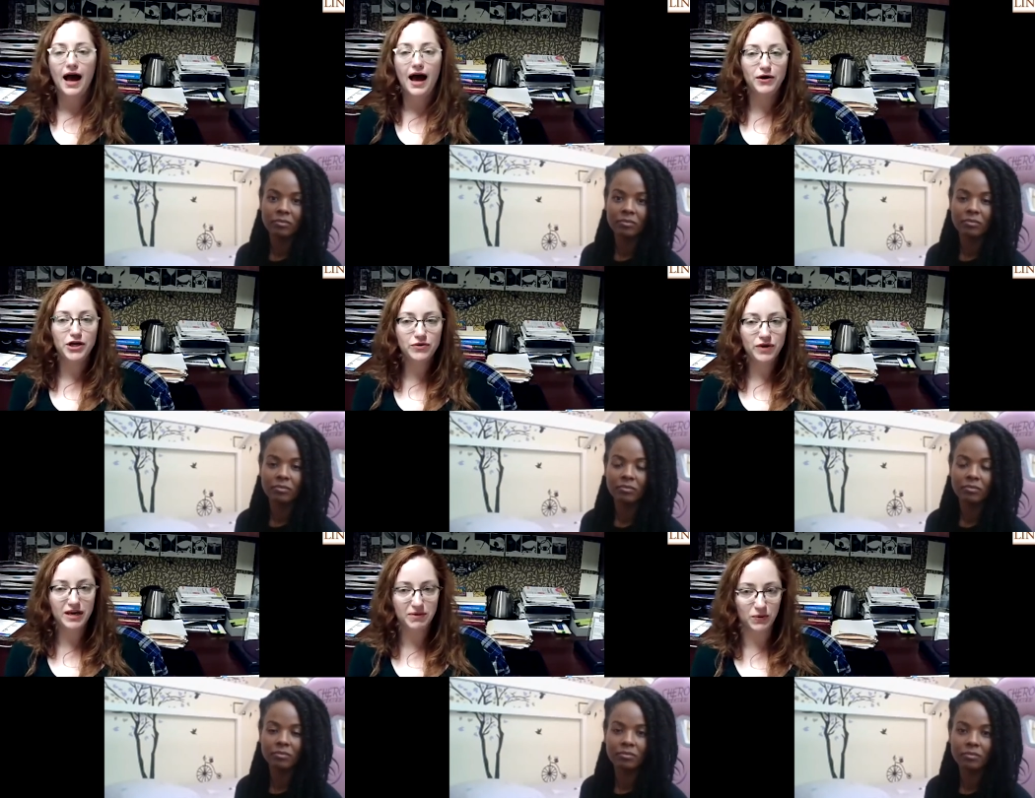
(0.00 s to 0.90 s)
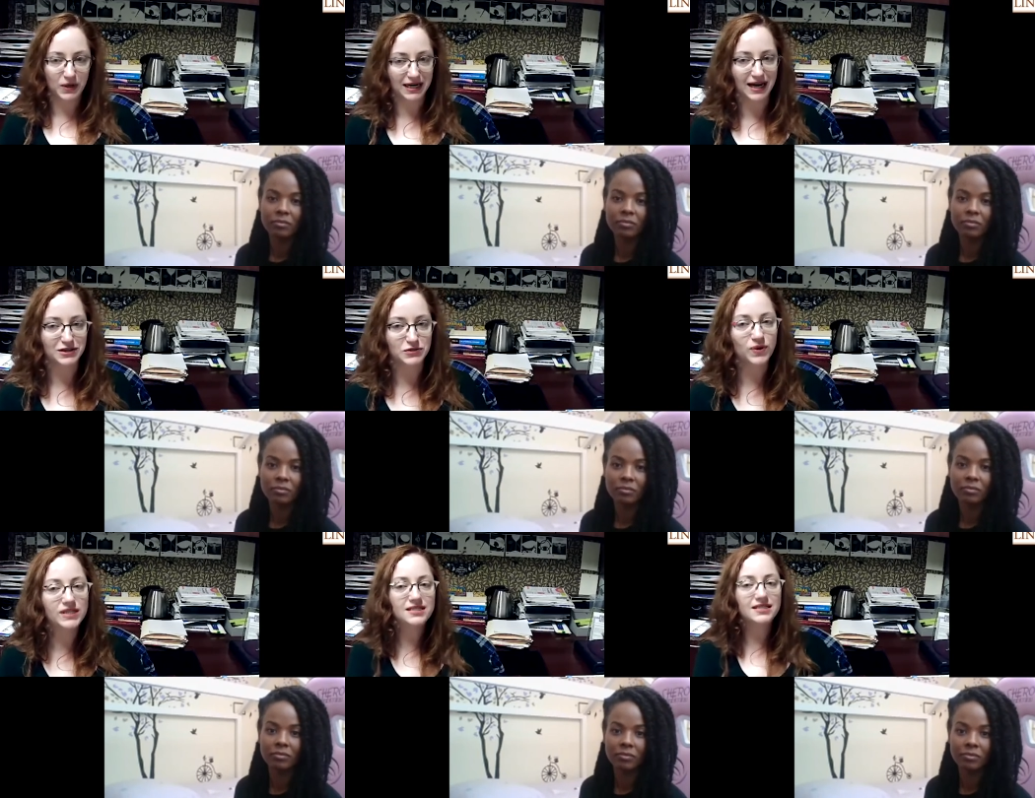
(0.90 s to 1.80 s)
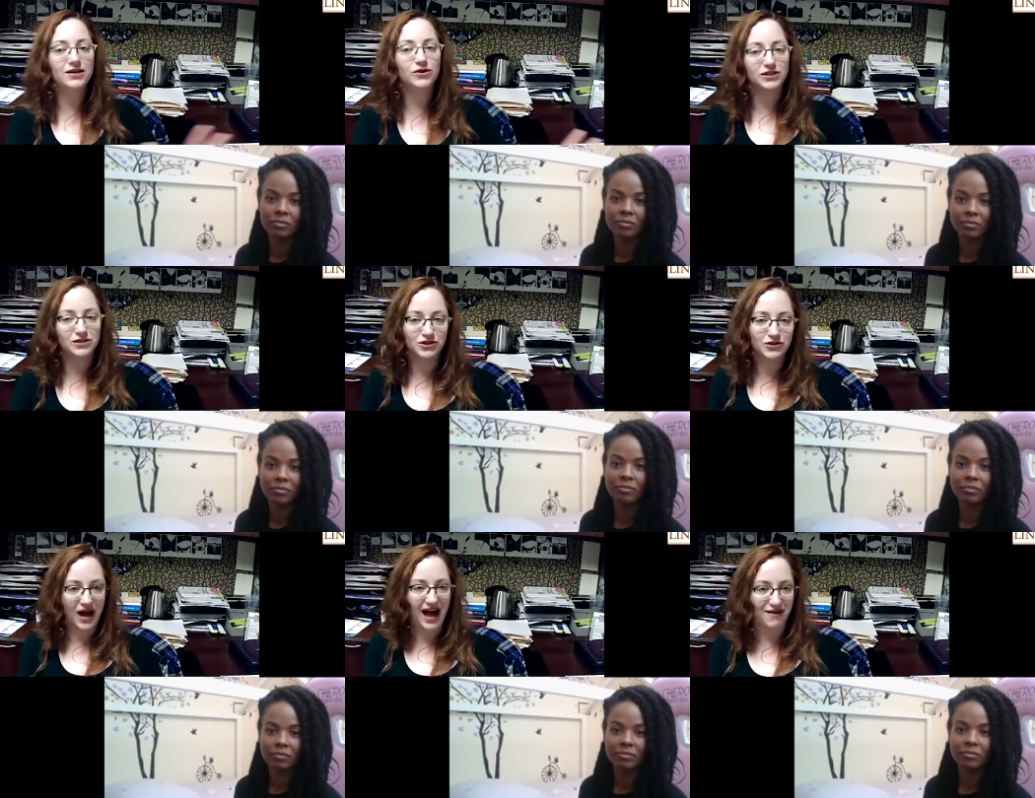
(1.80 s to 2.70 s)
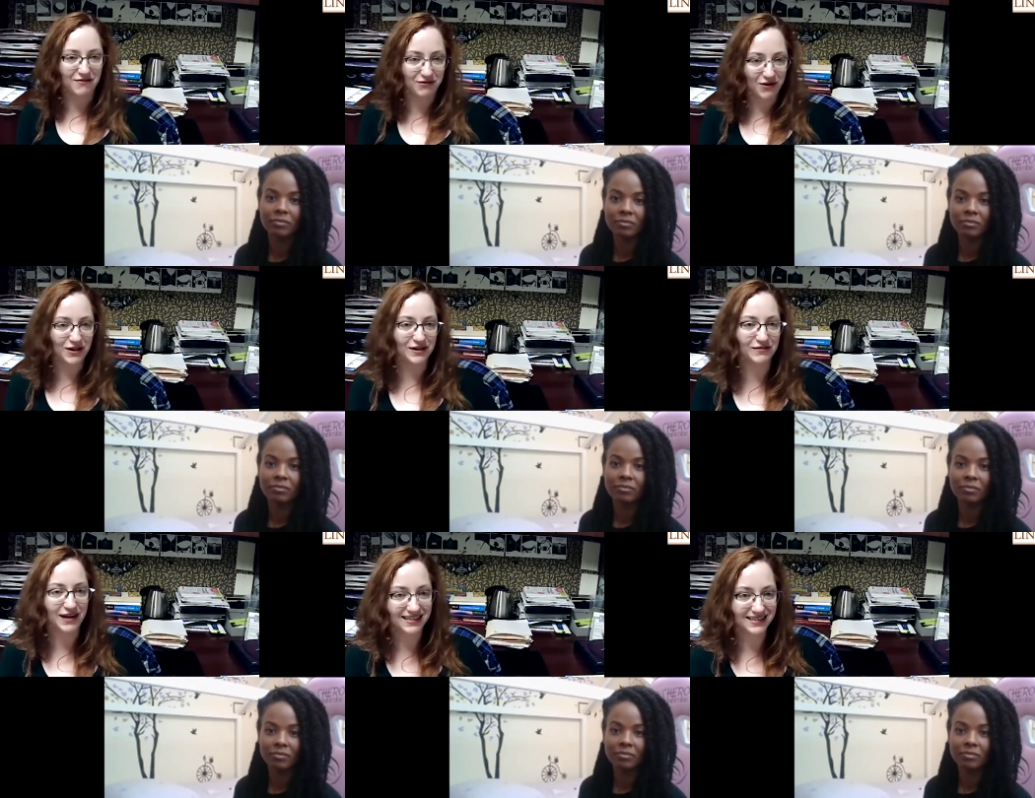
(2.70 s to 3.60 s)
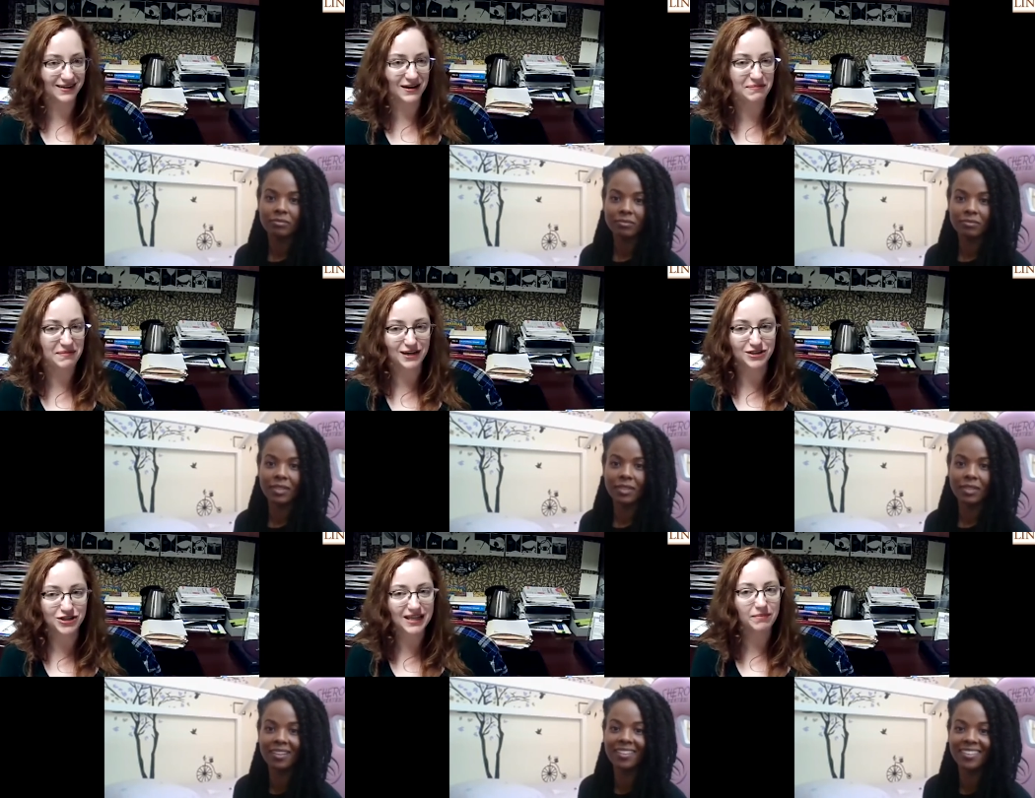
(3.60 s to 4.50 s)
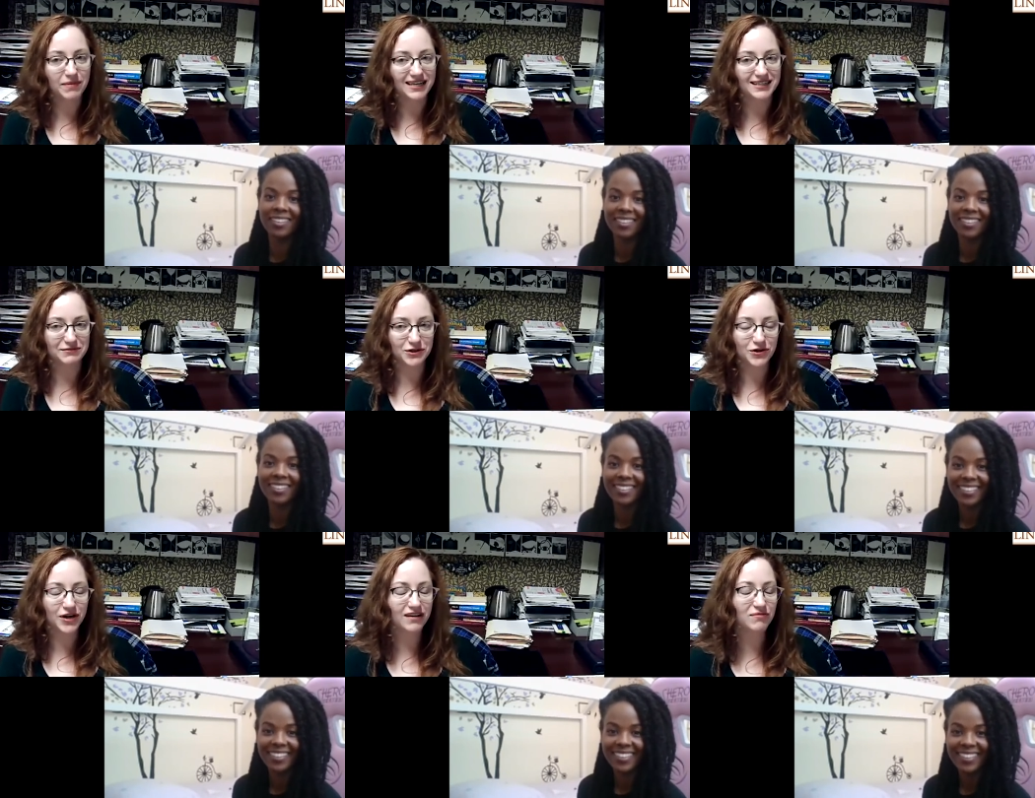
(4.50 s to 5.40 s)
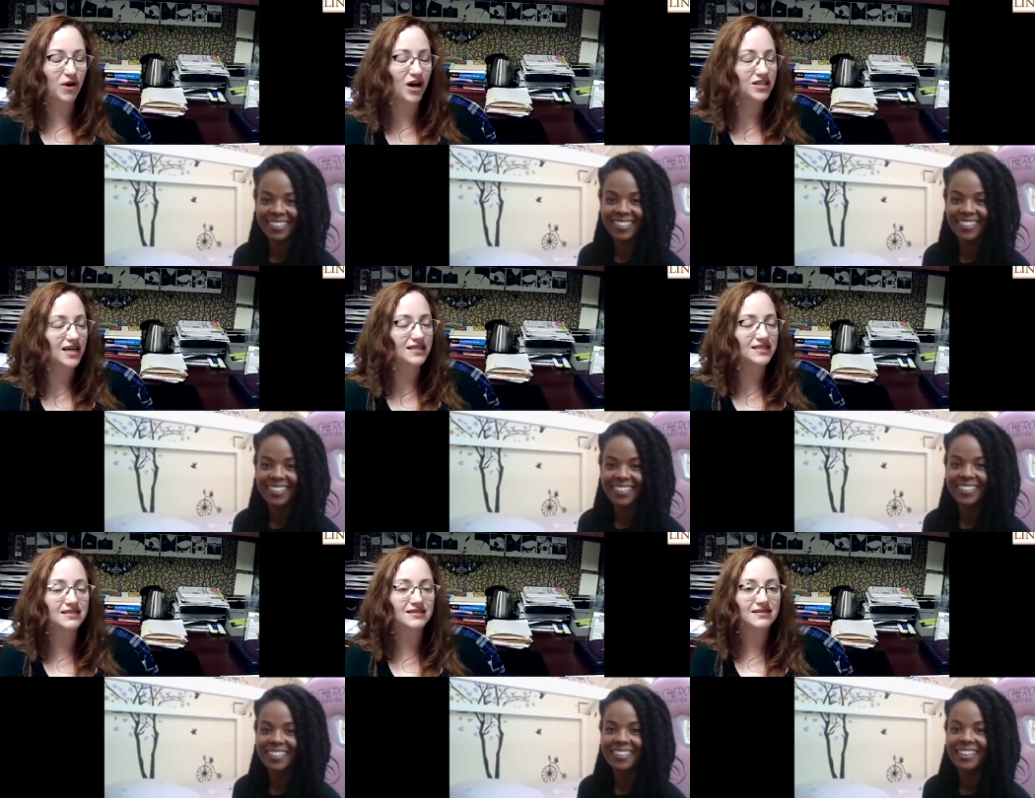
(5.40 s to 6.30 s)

Speaker 1: how do you keep it organized? What secrets do you have for all of us on managing that many different creative projects?